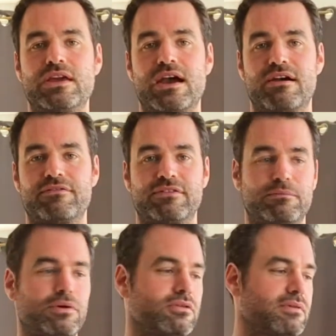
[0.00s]
have the
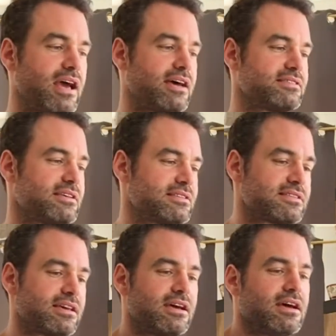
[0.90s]
bottom
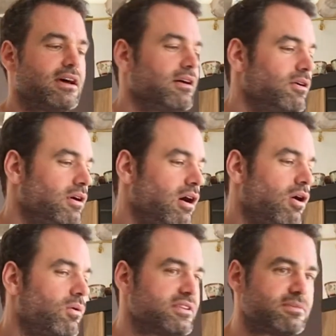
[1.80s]
glasses,
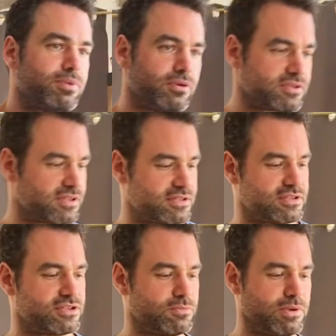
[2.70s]
always important
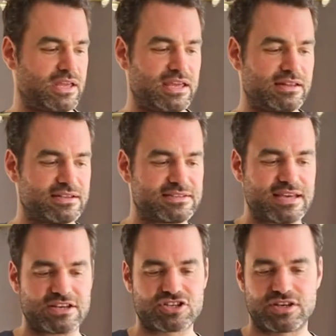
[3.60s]
to be in the
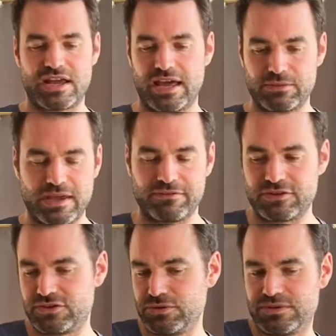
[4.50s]
session, and we have the
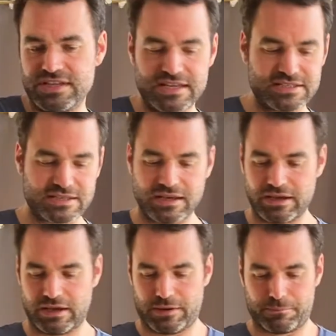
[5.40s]
two teas.
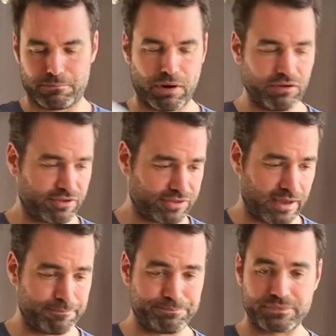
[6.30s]
Both of
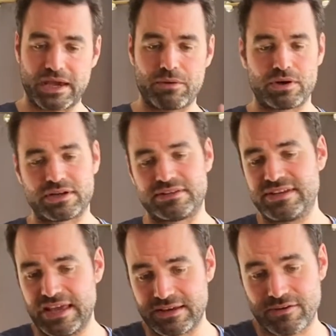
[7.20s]
them I want to
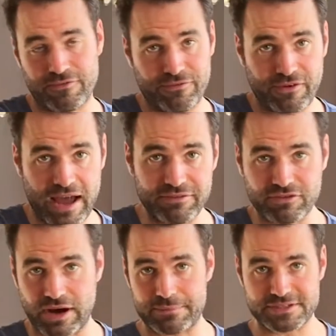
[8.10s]
take 5
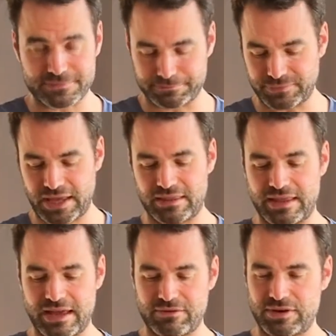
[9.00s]
grams and
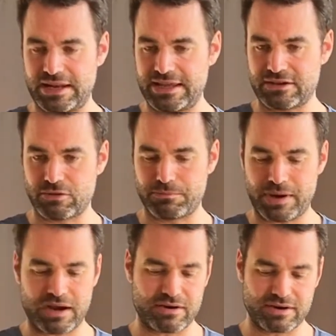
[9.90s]
then really
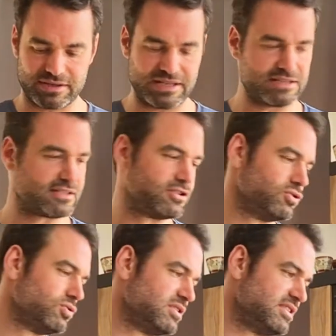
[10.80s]
compare these
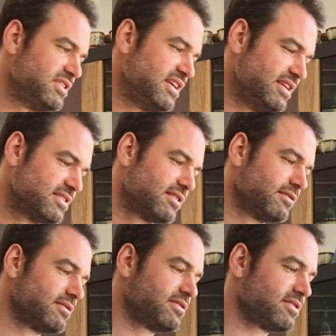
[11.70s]
two teas.
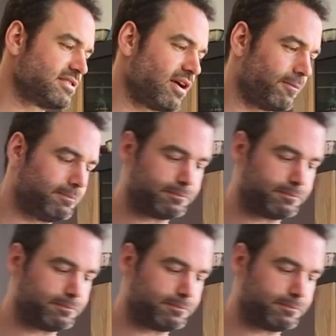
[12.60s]
So